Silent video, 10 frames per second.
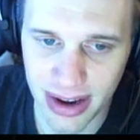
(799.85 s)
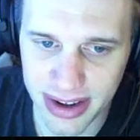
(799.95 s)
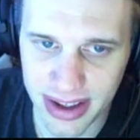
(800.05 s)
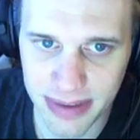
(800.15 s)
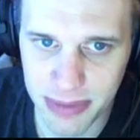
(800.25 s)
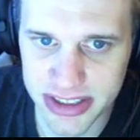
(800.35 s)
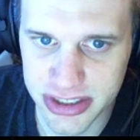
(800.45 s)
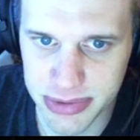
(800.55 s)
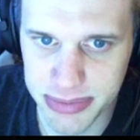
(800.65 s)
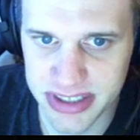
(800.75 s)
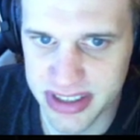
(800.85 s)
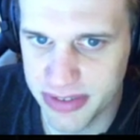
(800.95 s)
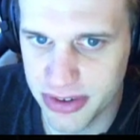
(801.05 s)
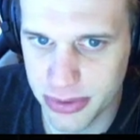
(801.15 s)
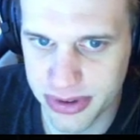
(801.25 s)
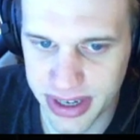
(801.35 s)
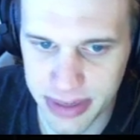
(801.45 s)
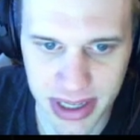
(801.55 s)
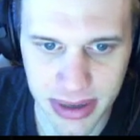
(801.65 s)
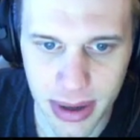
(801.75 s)
And again, it might just be because I have the 200
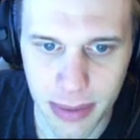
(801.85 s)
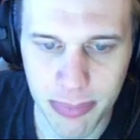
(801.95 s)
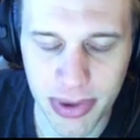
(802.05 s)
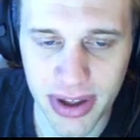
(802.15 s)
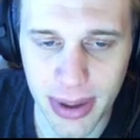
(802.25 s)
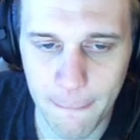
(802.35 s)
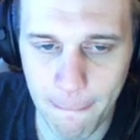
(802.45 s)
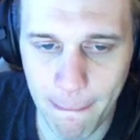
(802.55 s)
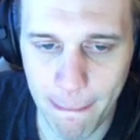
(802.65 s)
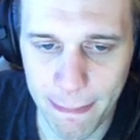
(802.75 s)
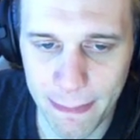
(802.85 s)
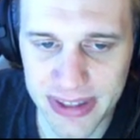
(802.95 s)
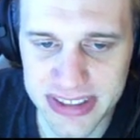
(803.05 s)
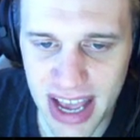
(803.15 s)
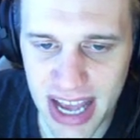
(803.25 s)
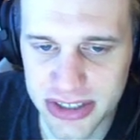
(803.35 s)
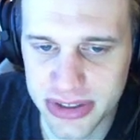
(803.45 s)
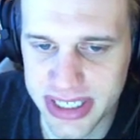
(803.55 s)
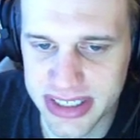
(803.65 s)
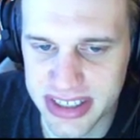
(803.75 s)
AP, but it's
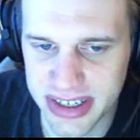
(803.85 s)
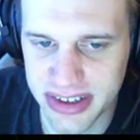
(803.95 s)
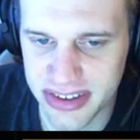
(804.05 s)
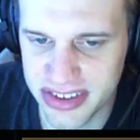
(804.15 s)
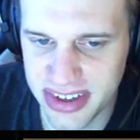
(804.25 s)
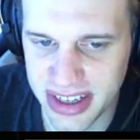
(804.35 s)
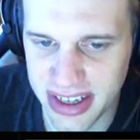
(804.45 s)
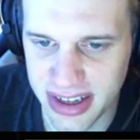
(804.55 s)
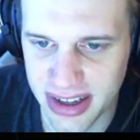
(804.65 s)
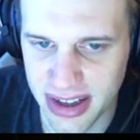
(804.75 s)
actually insane to see